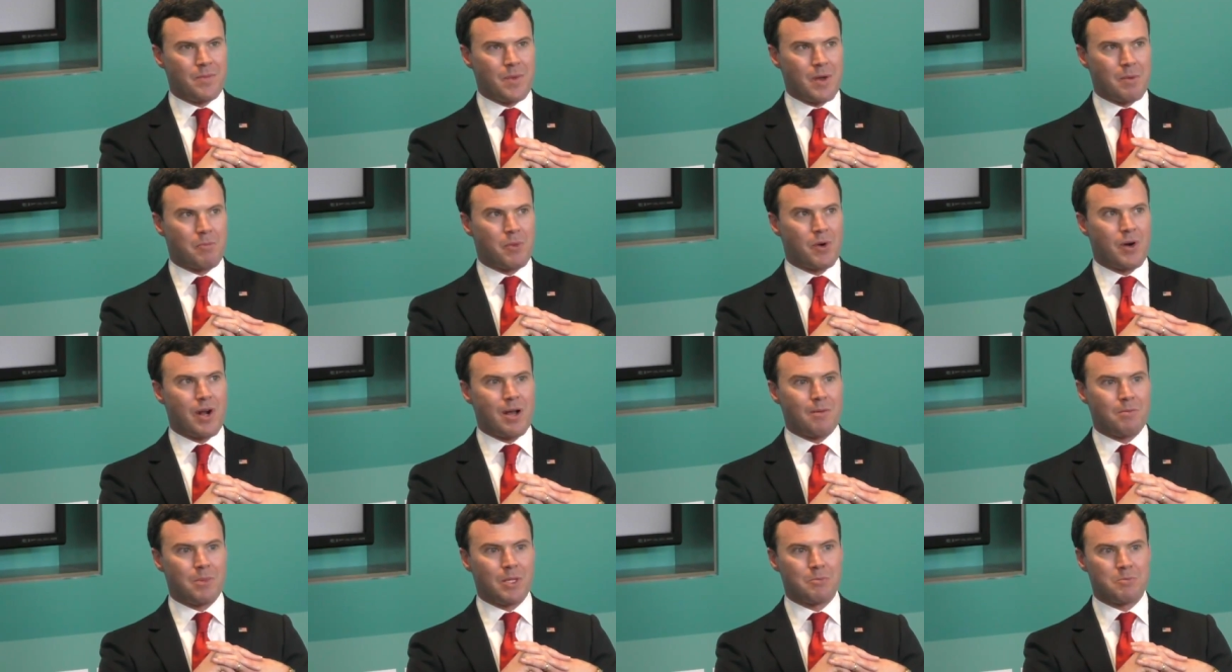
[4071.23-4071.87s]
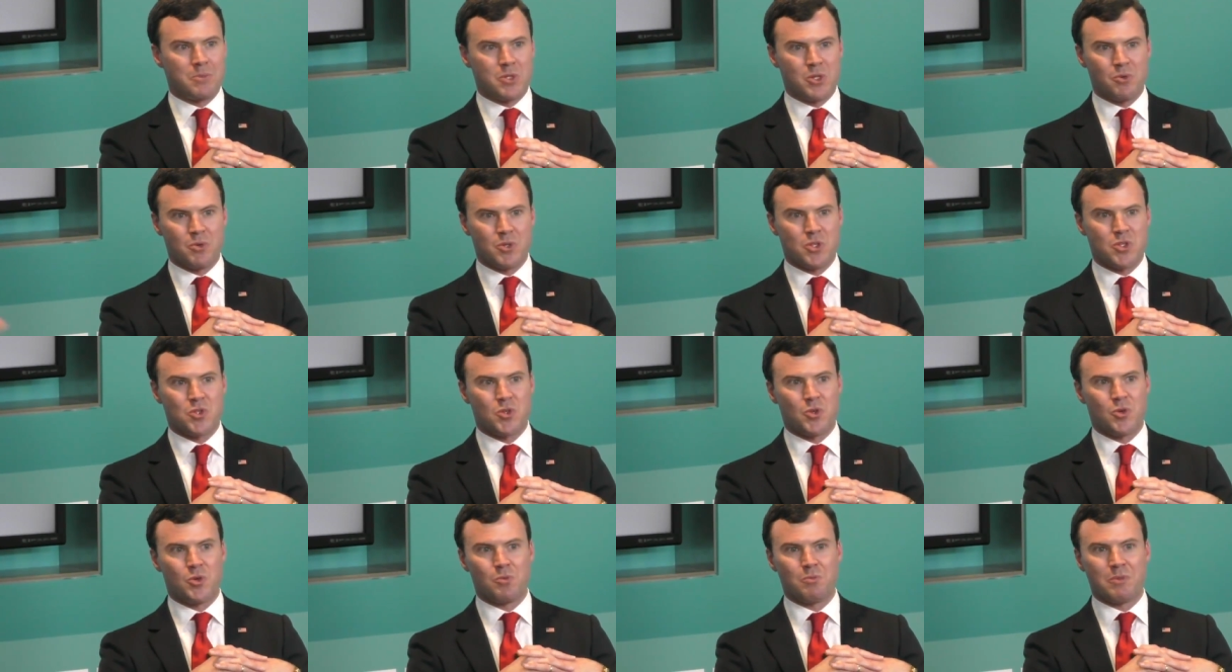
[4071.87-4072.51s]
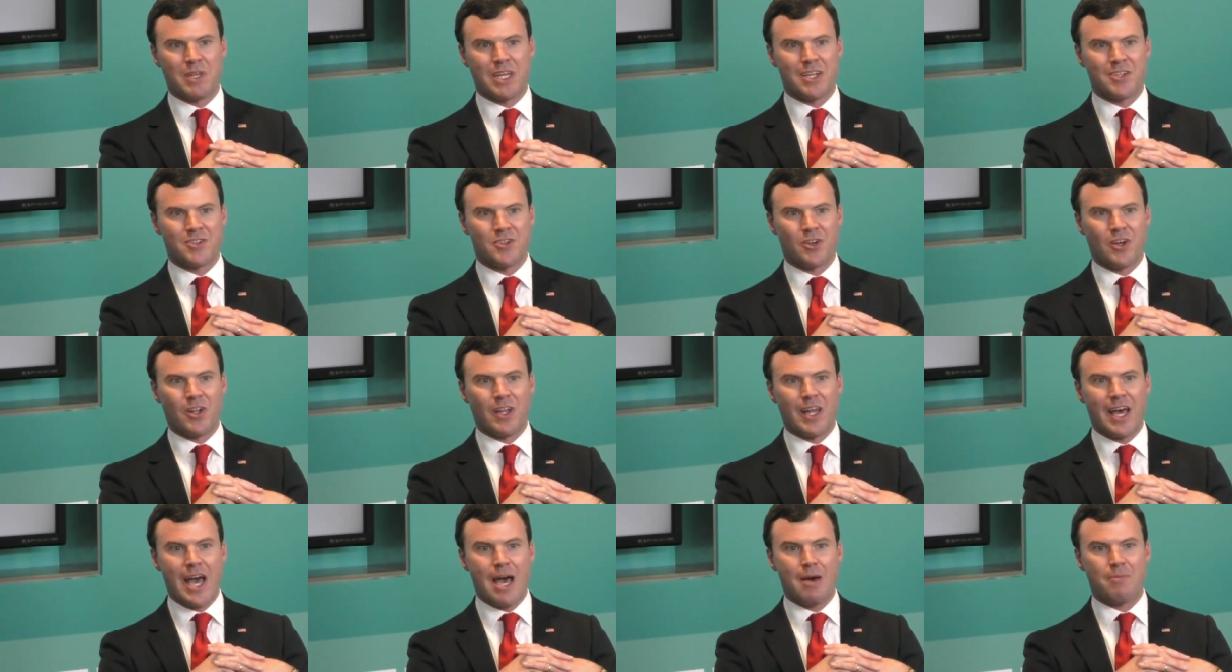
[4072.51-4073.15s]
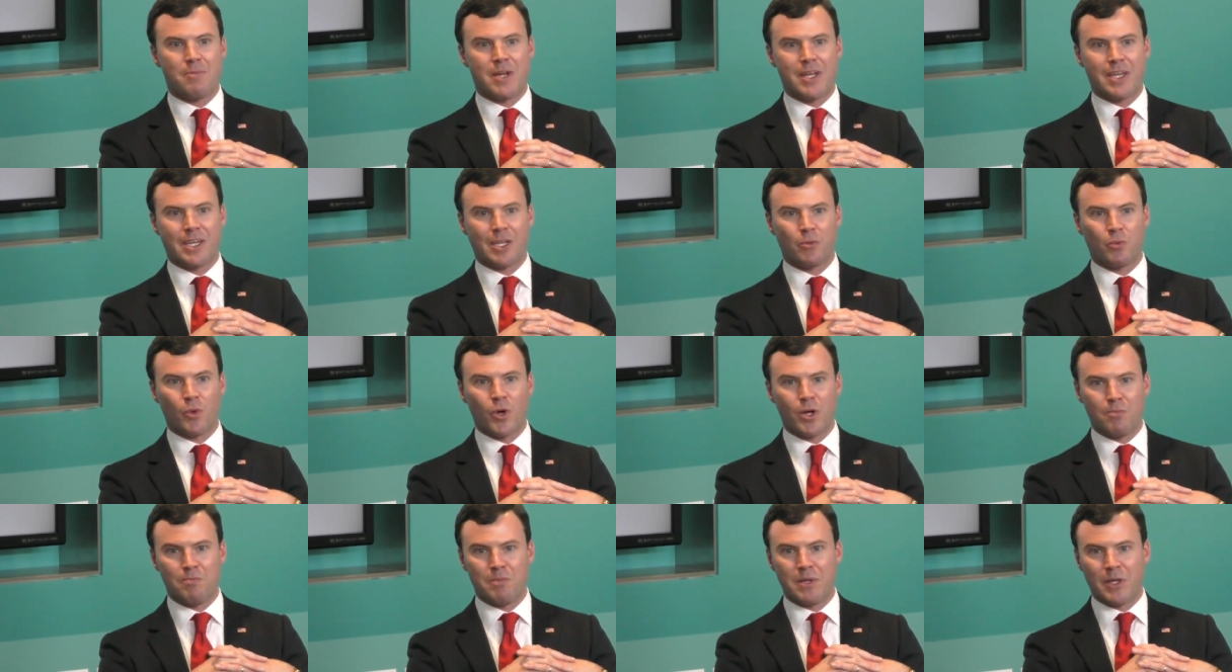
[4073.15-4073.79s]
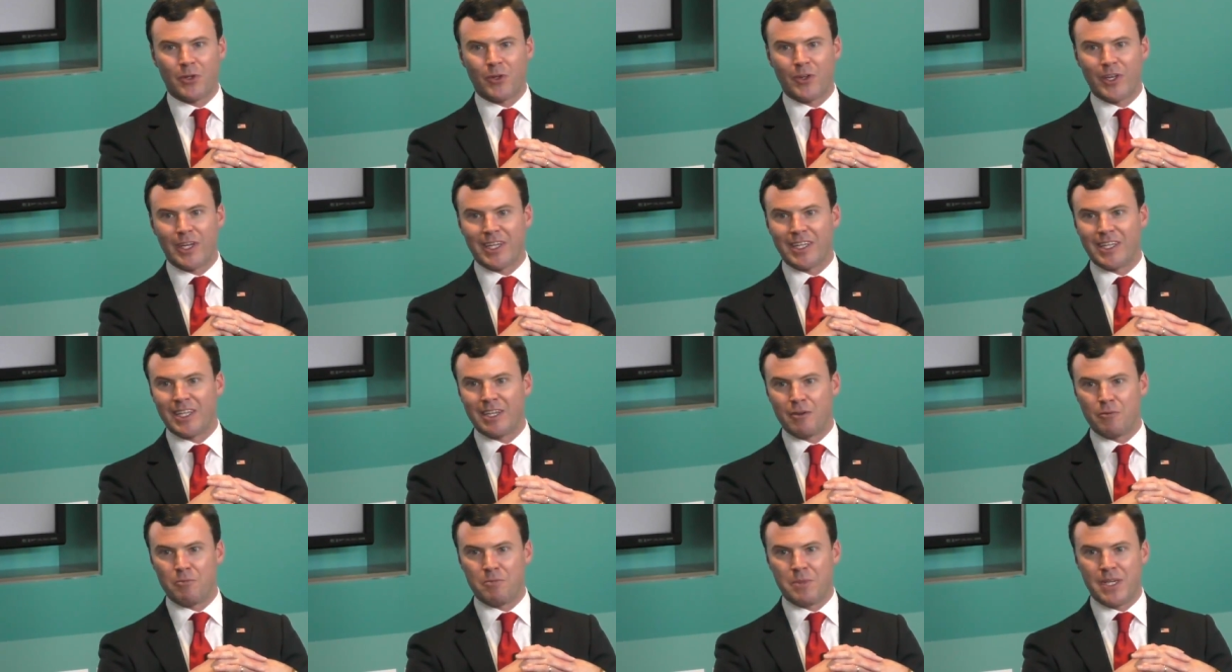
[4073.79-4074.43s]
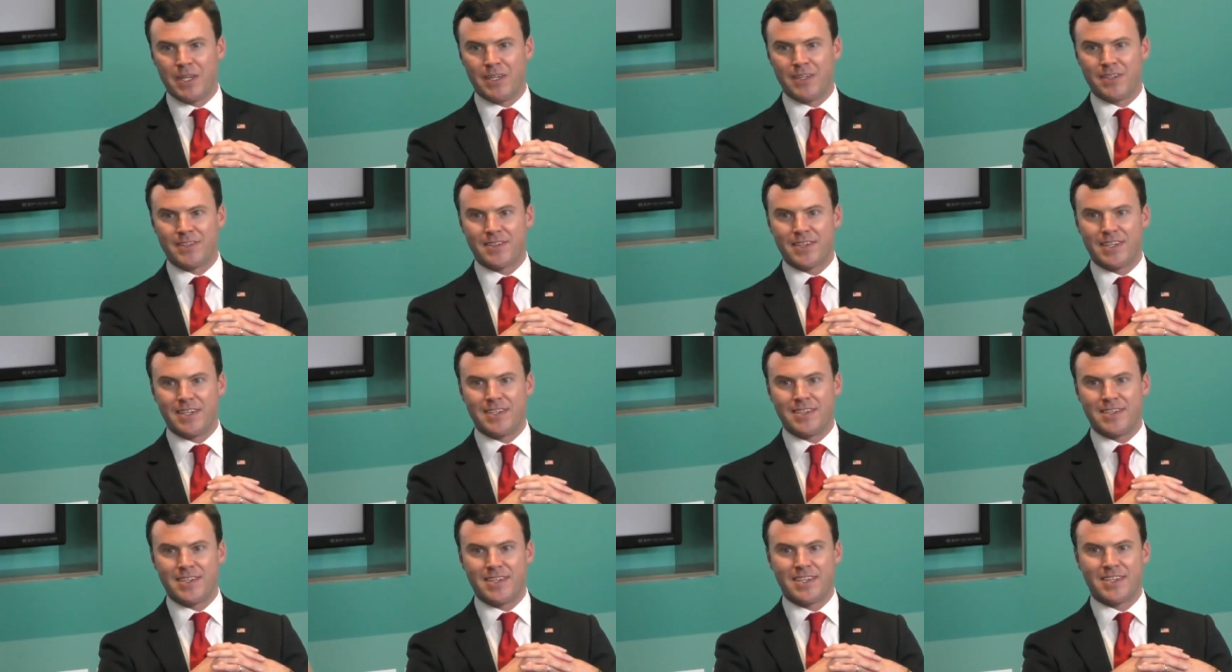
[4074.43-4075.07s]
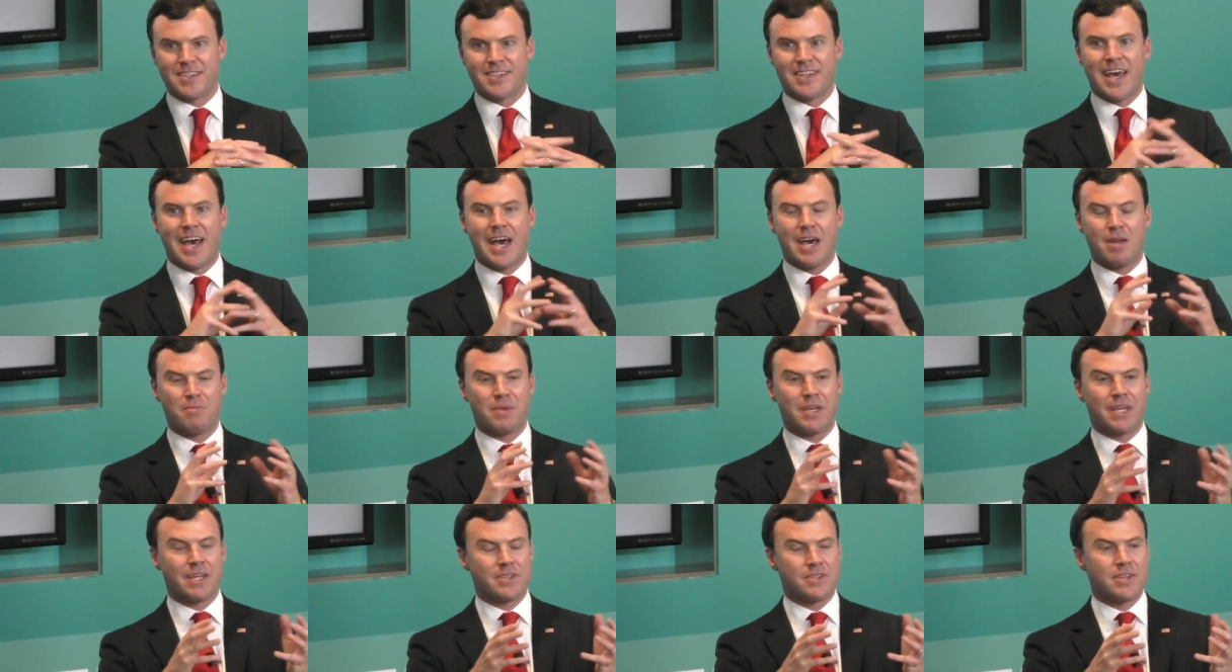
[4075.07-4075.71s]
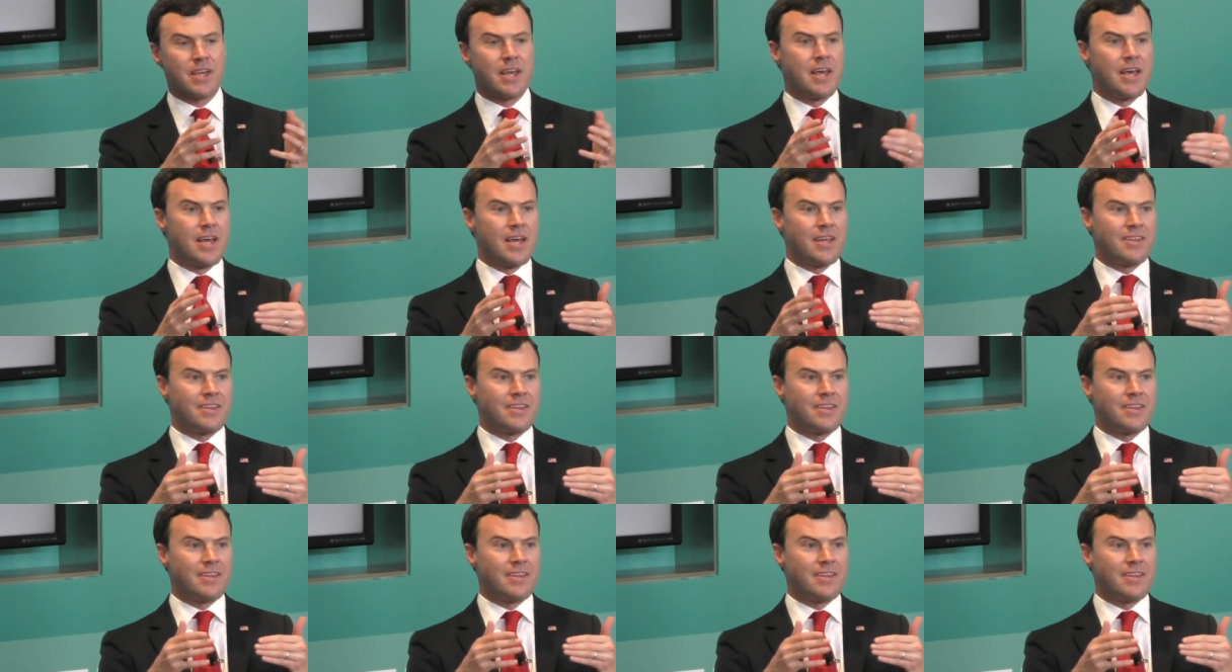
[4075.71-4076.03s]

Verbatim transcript: a problem to assume that it's all happening in one building and that it would be as easy as that because